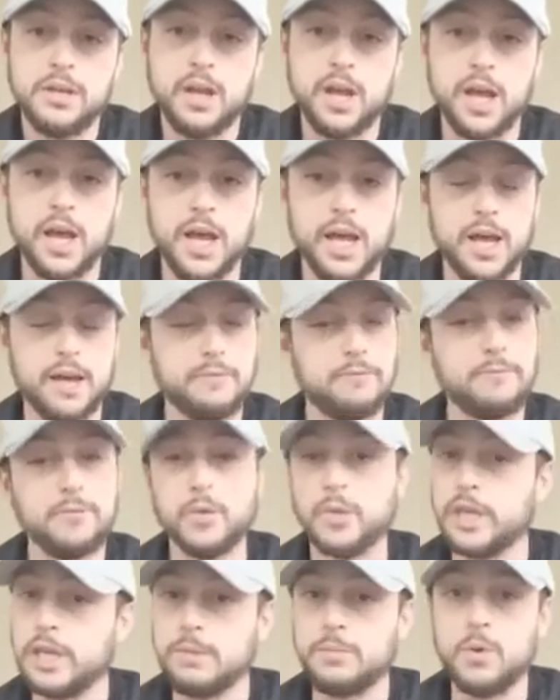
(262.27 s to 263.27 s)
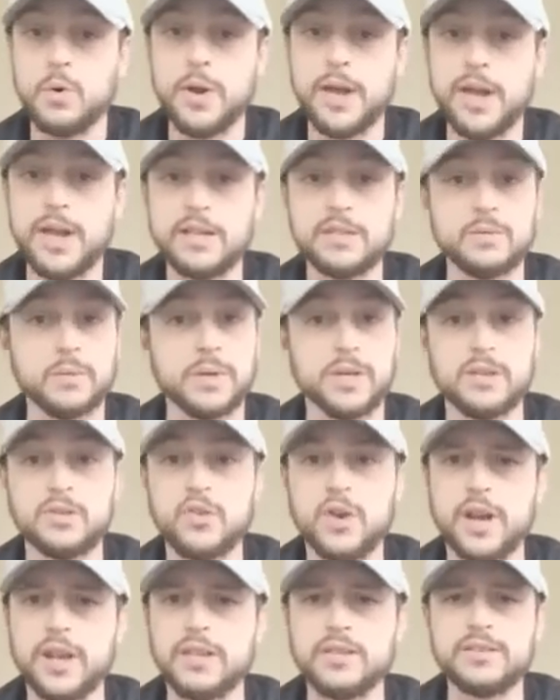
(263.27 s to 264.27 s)
For the emu eggs, we're going to
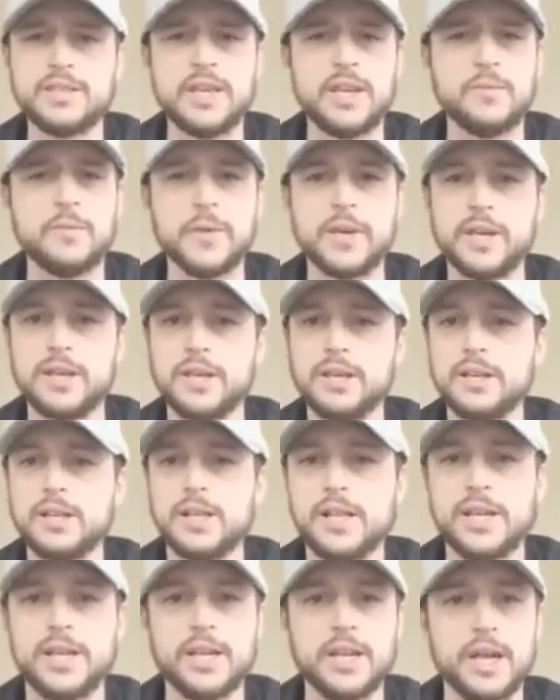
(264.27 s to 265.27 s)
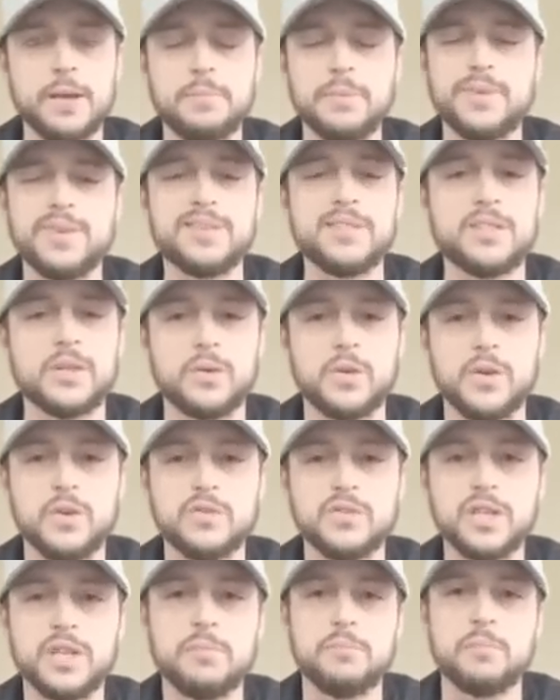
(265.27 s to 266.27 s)
try to see if we can clean it up and still
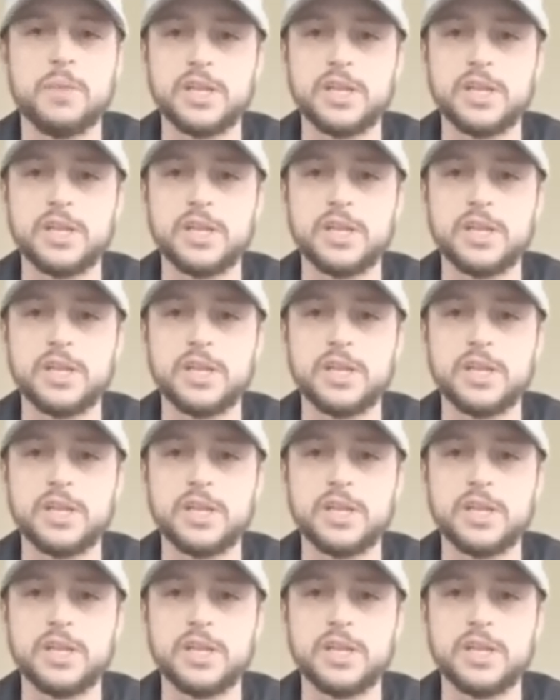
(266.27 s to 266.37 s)
use it.